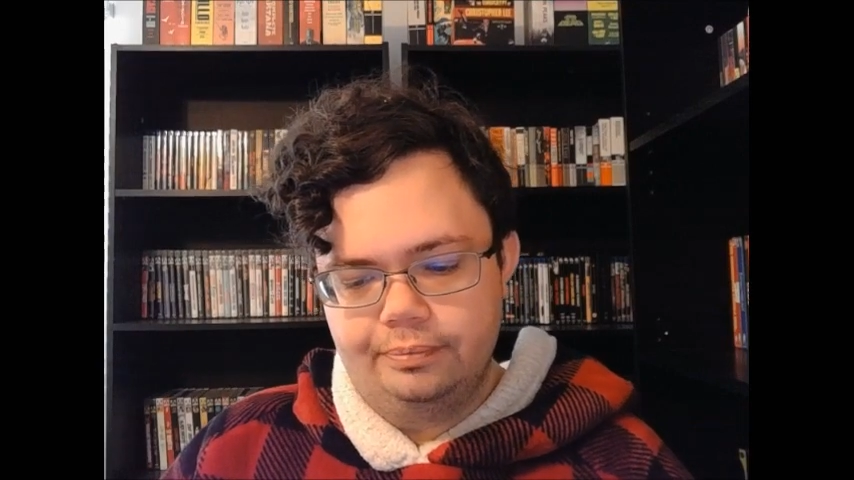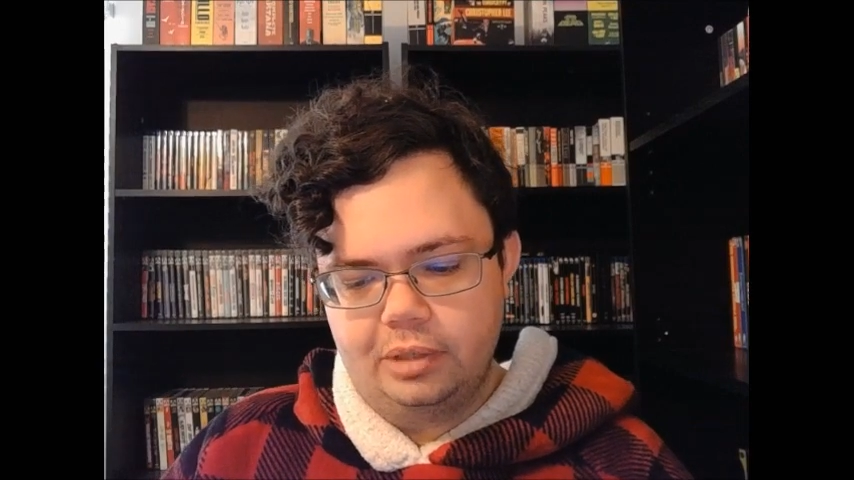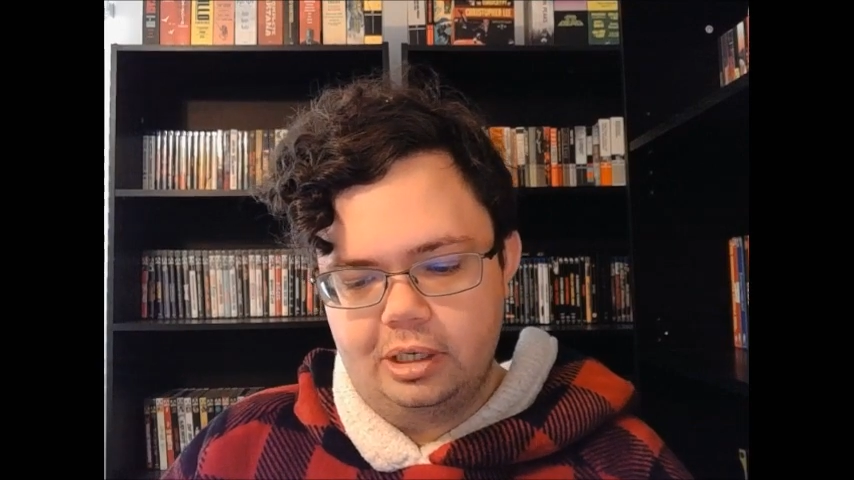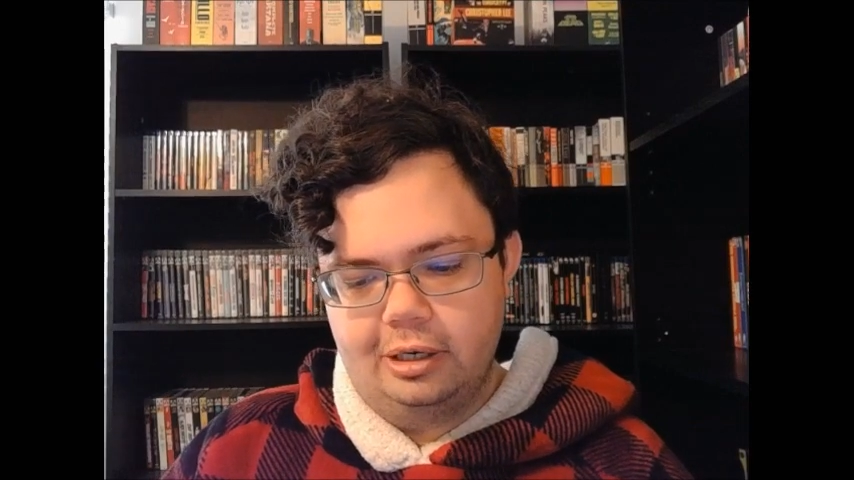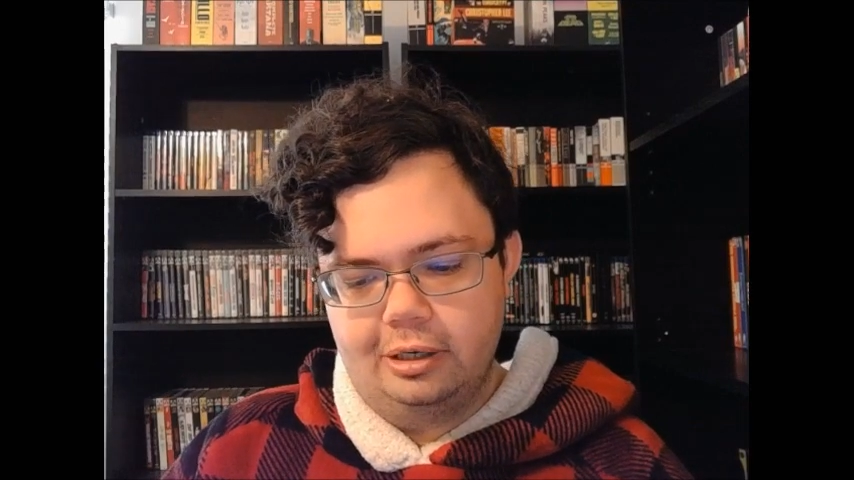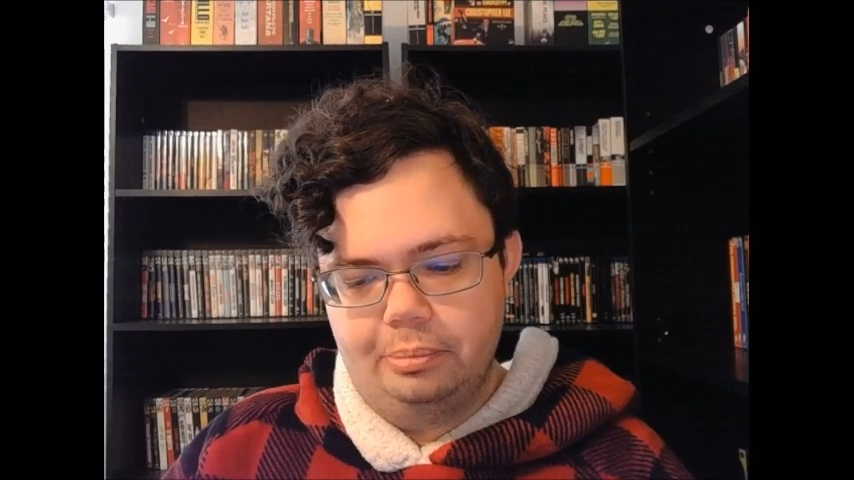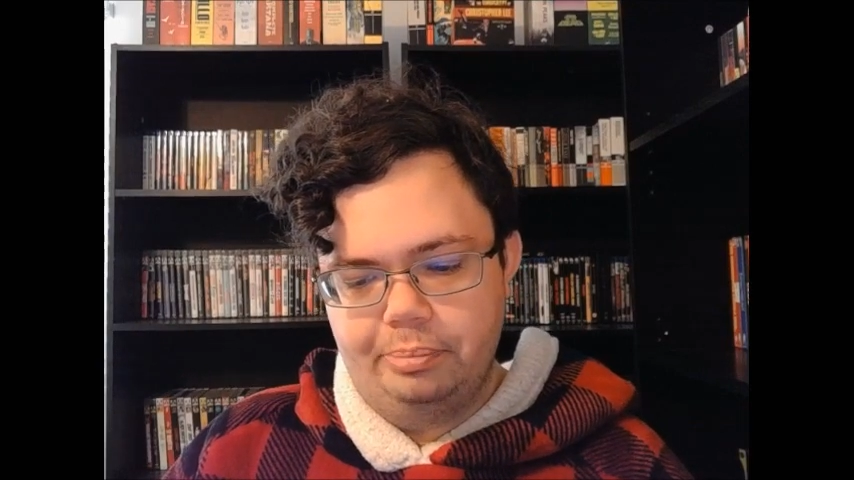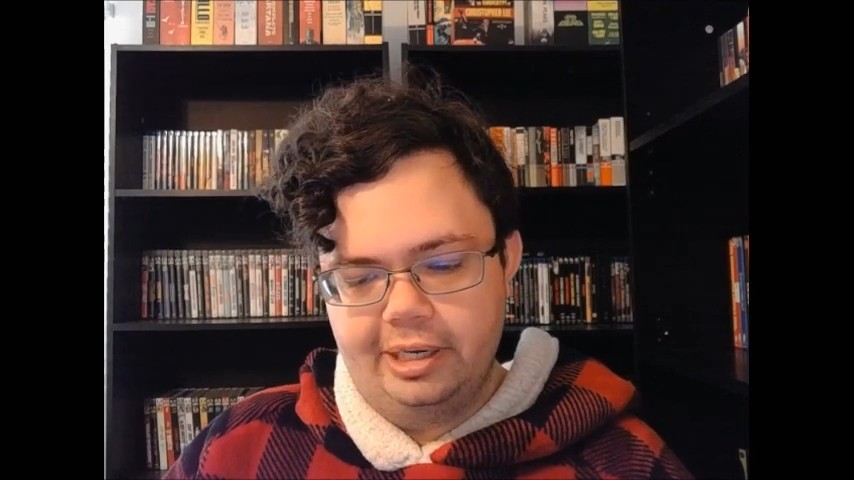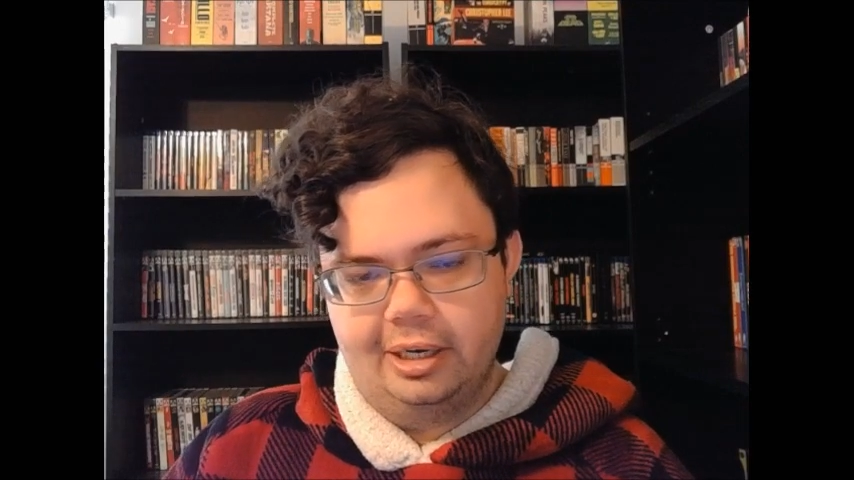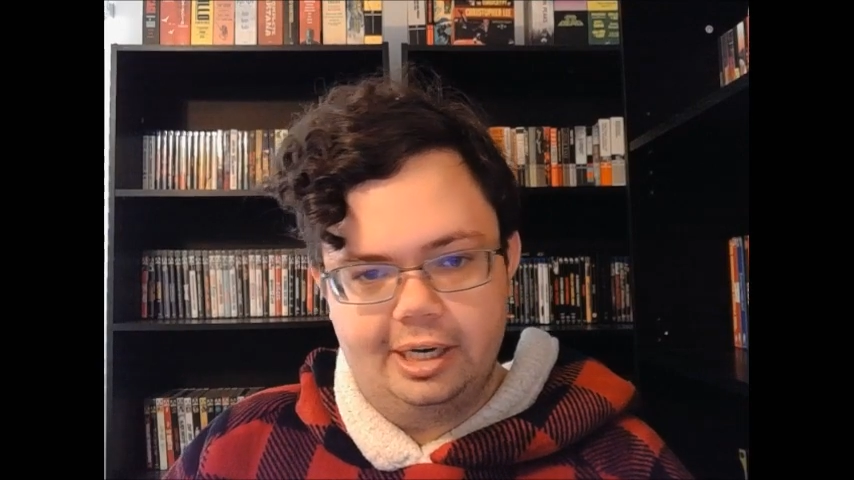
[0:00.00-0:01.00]
uh,
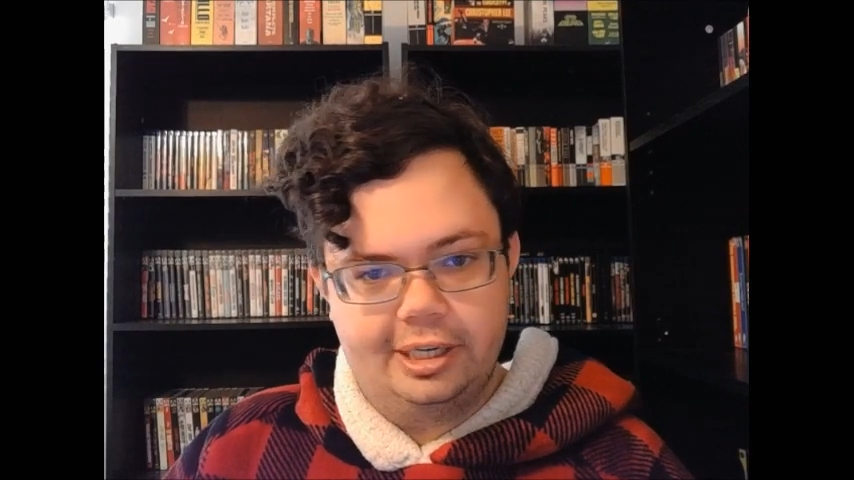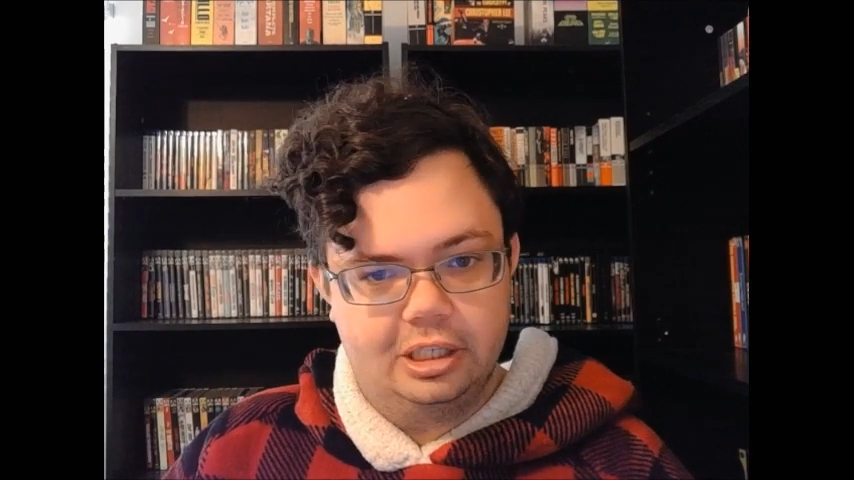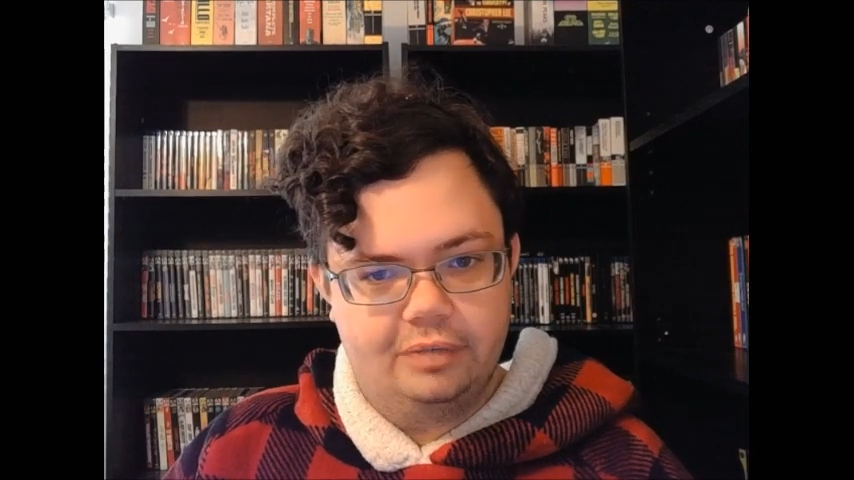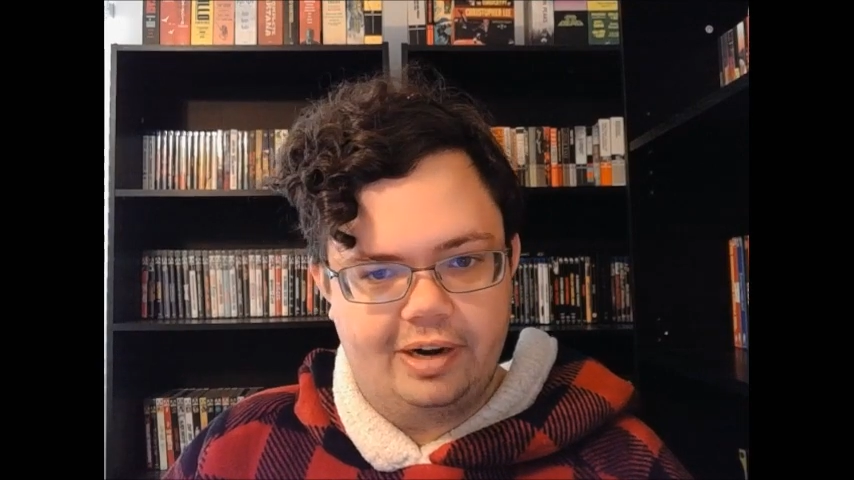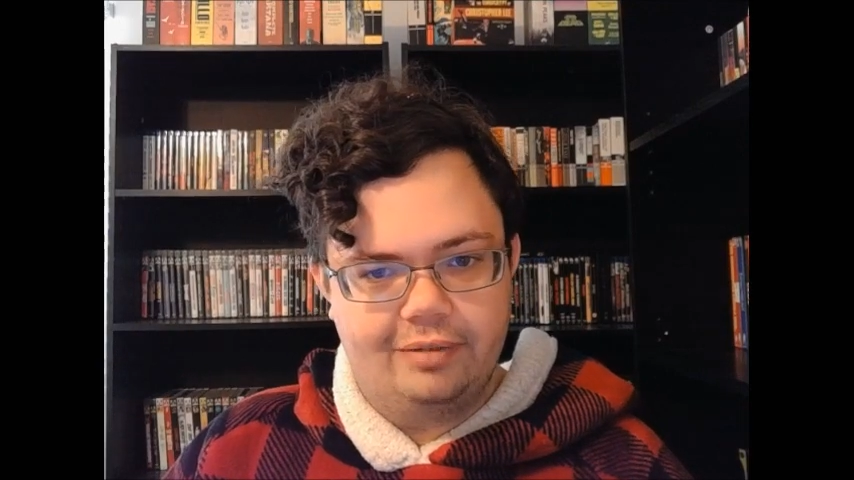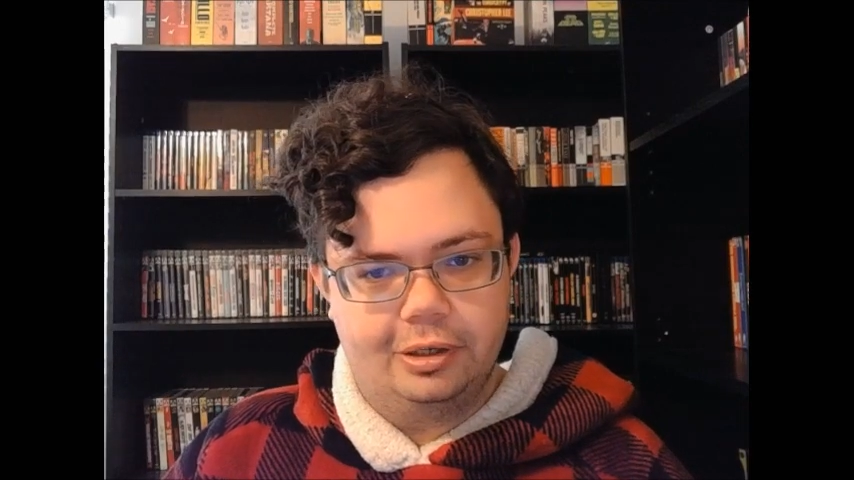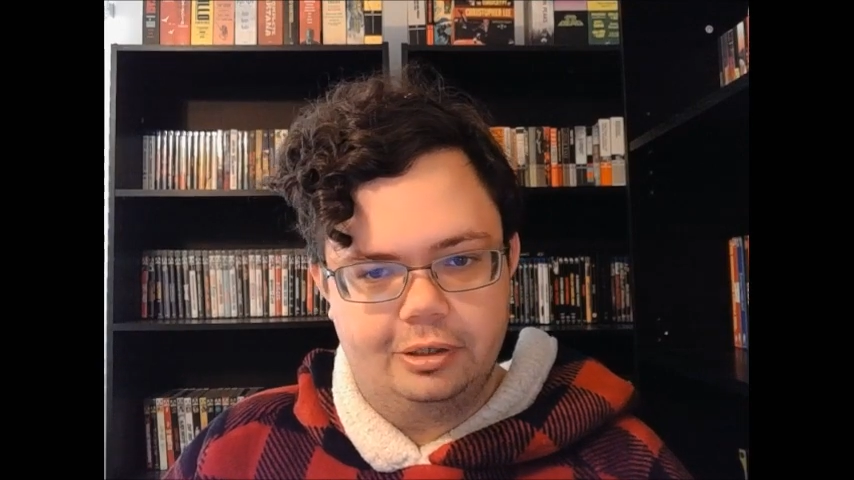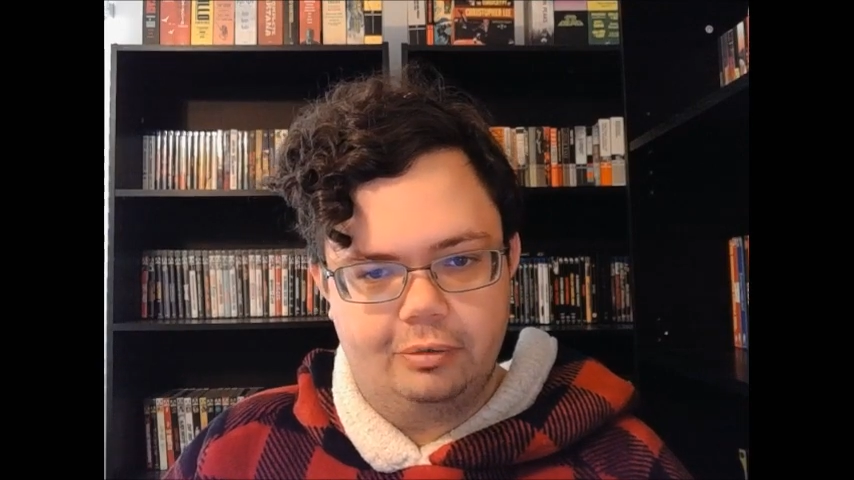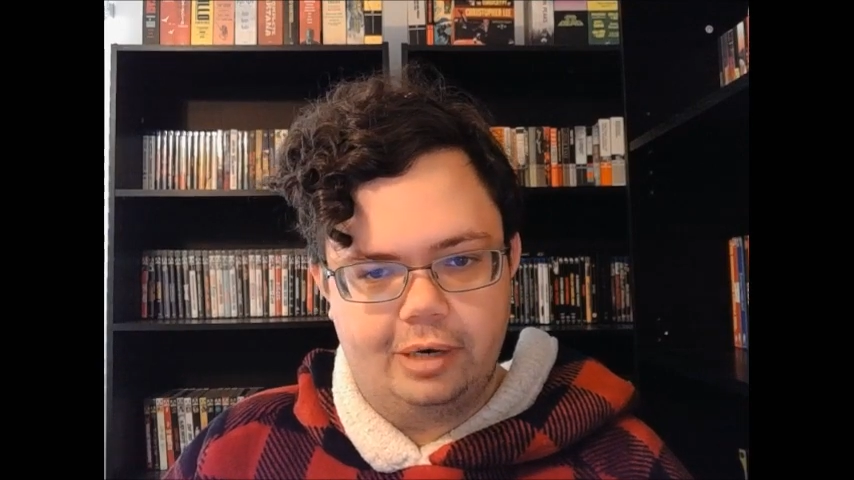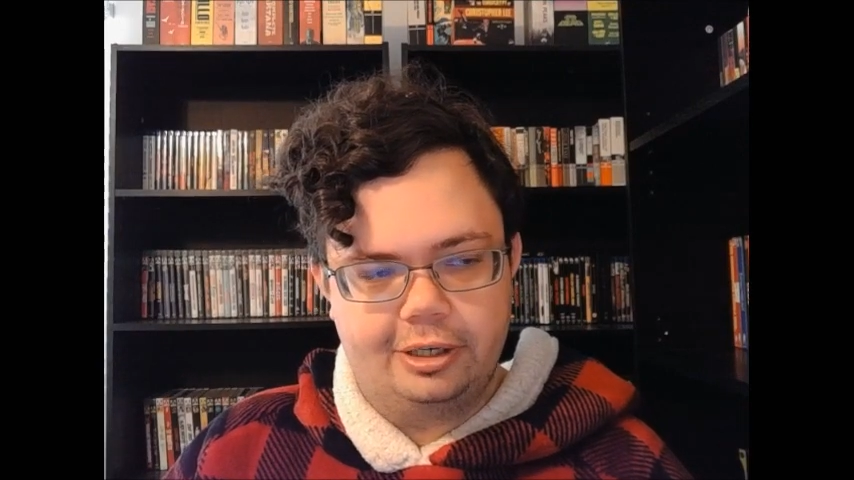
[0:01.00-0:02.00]
be like his favorite
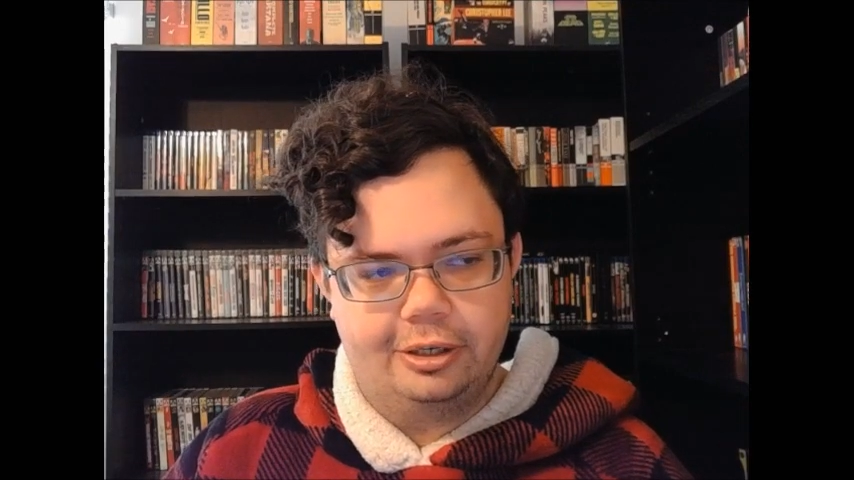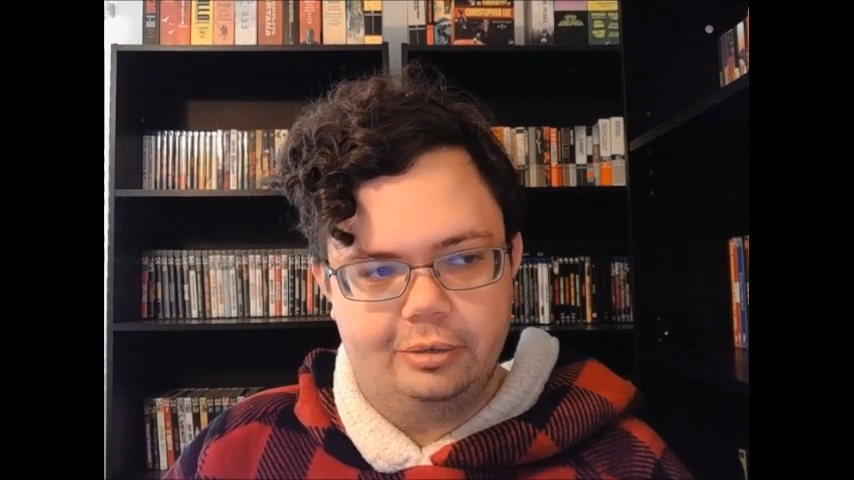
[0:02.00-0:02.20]
director,